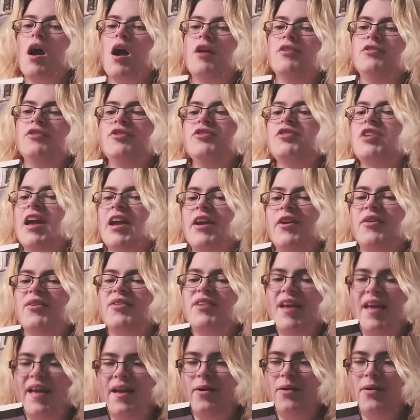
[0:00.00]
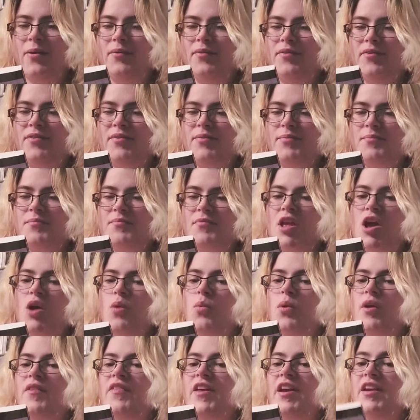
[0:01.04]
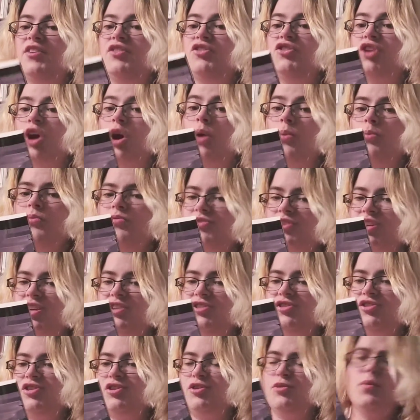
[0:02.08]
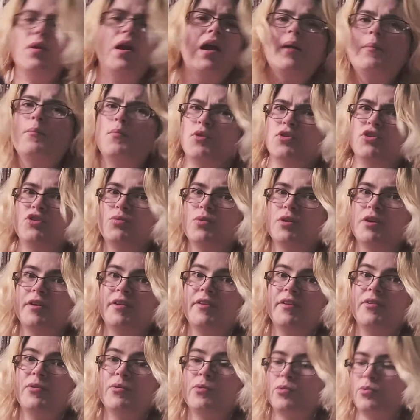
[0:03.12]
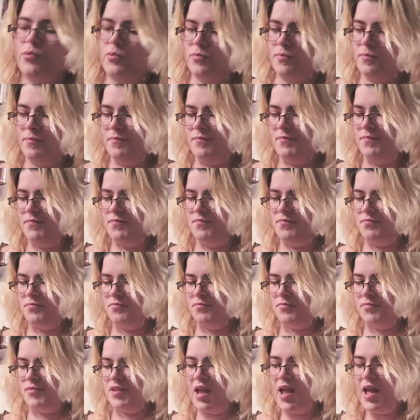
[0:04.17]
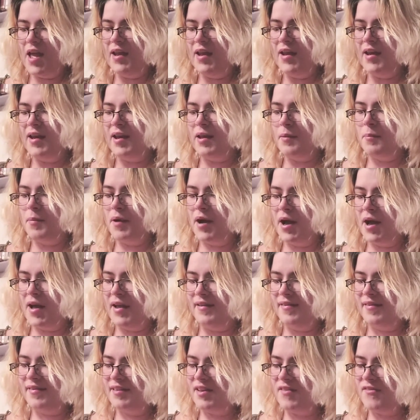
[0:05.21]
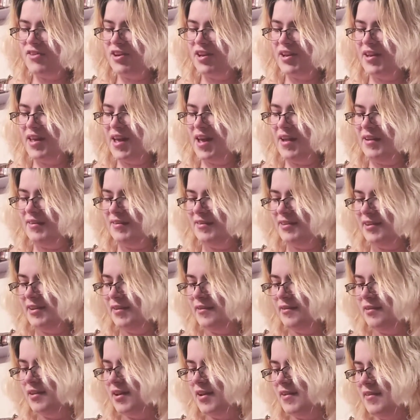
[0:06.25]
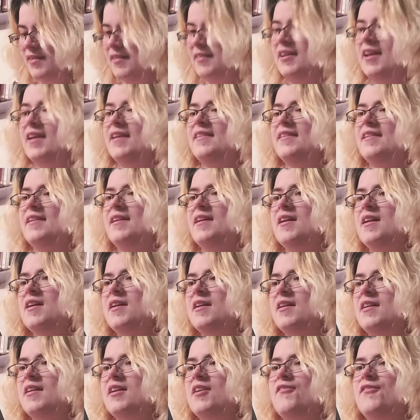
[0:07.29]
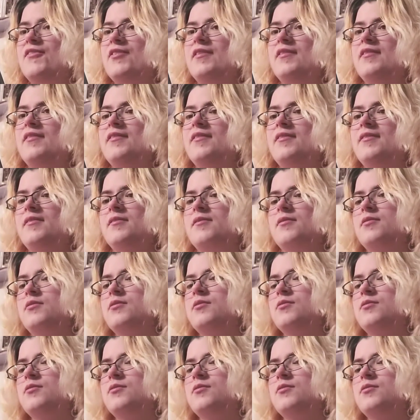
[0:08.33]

Undertaker Tales, What They Don't Teach You at Mortuary School. Edited by Stephanie K. Deal and Stacy Giffis.